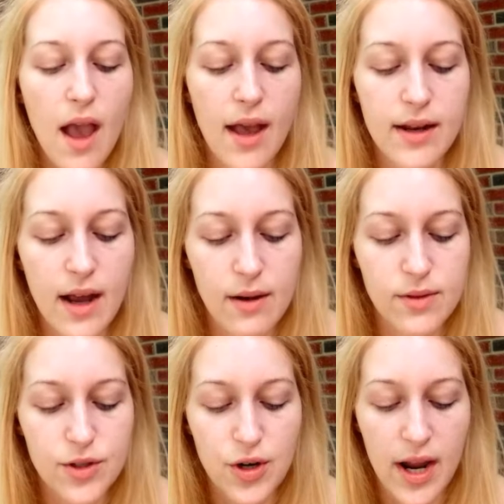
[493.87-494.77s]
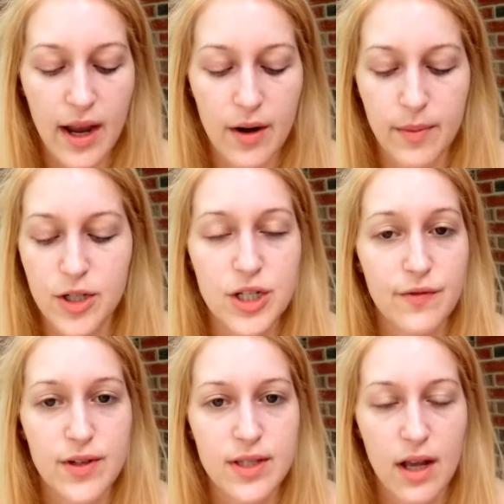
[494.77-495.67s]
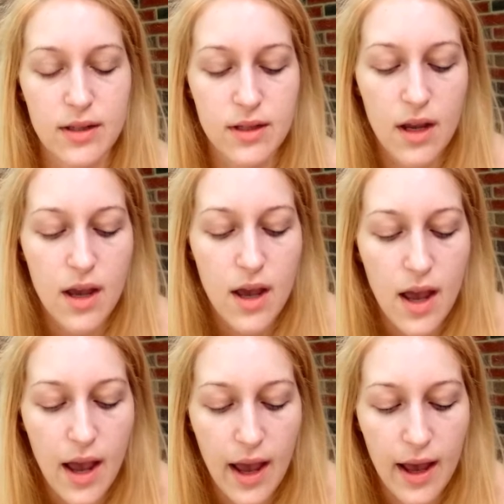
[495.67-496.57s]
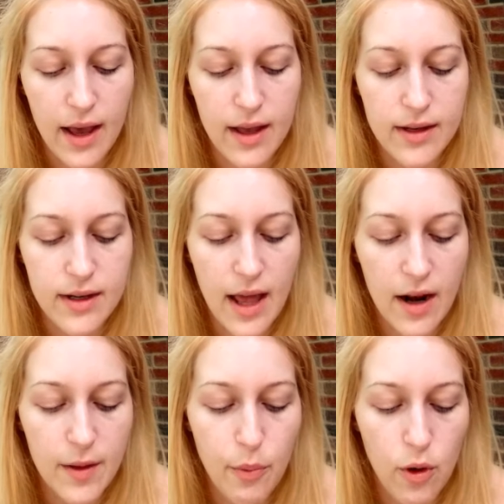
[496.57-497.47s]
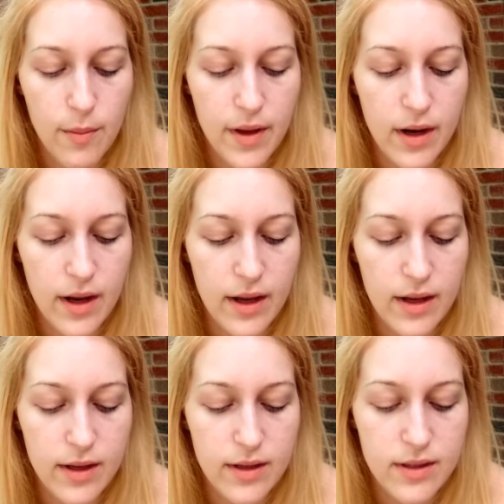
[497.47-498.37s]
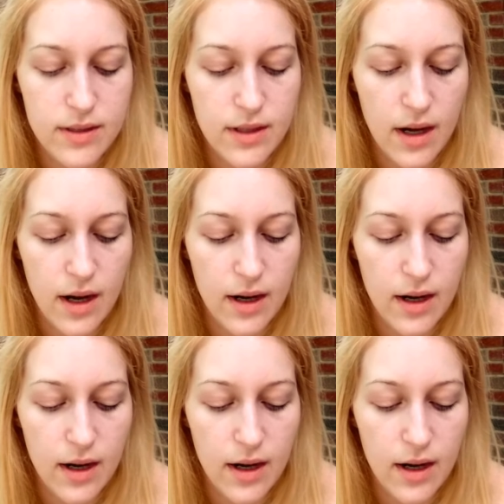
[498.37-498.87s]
and I was trying out a bunch of different scents, and Natalie Portman is